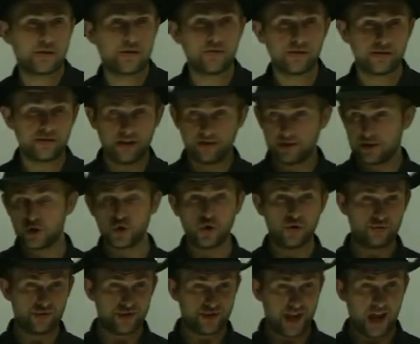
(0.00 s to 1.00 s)
Because there is
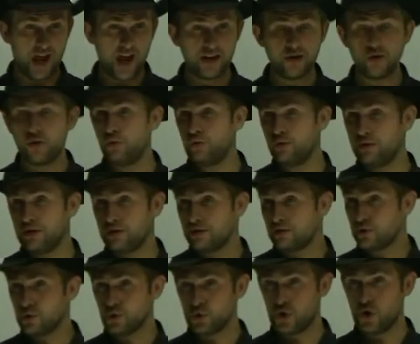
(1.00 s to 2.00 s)
nothing to understand,
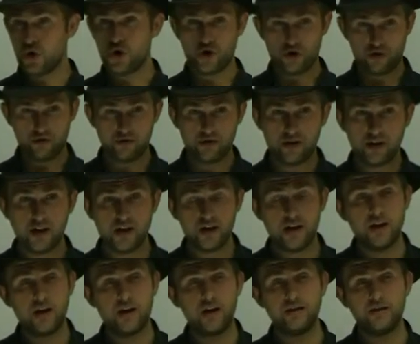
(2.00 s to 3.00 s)
only to learn.
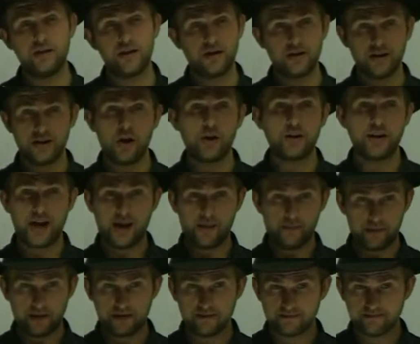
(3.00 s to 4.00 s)
And they are
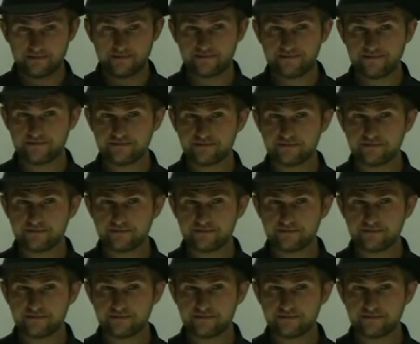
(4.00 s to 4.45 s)
not happy.